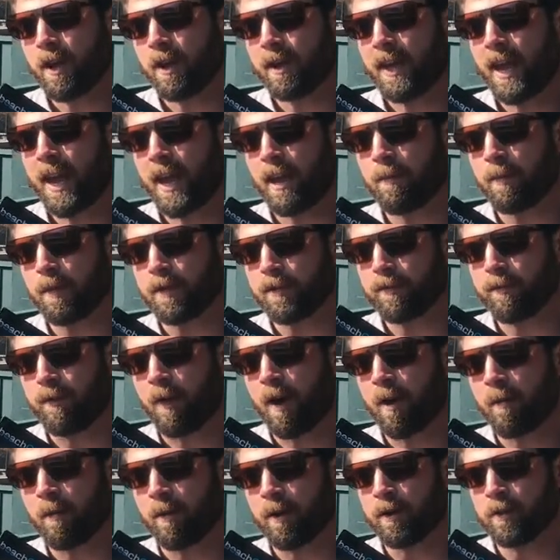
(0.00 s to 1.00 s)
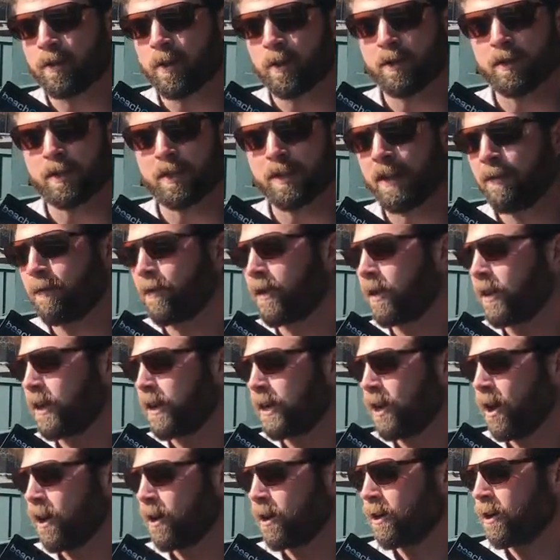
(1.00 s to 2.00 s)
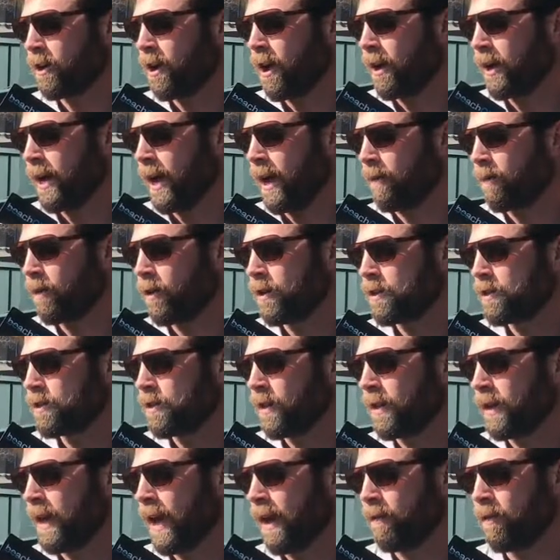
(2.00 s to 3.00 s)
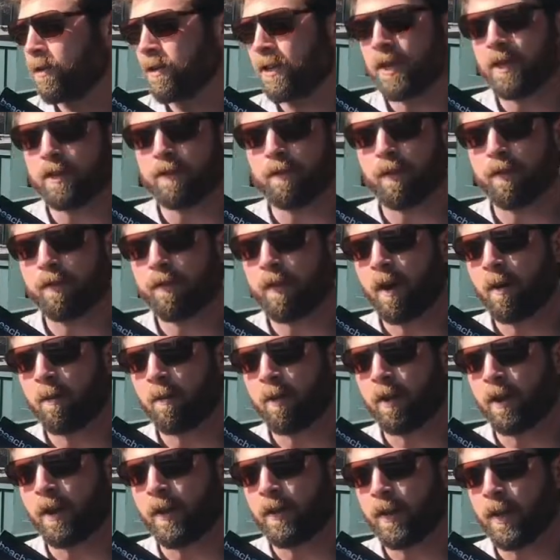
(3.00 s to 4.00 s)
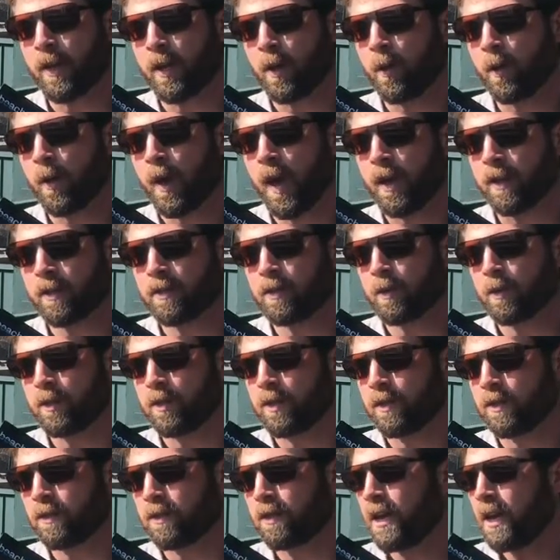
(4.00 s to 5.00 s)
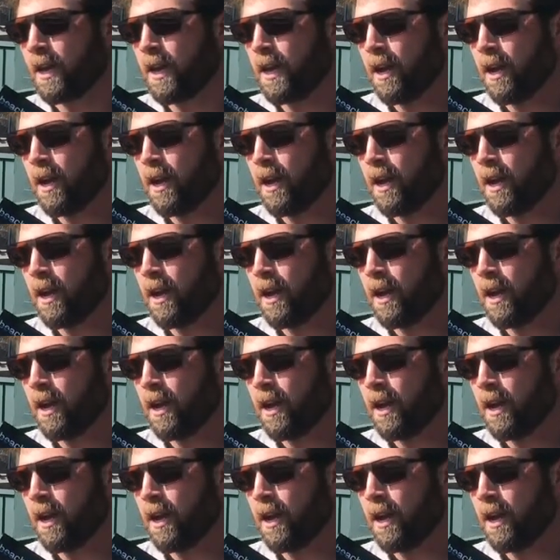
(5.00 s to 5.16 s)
cannabis farmers are significantly younger on average than the average age of a farmer in the U.S., which is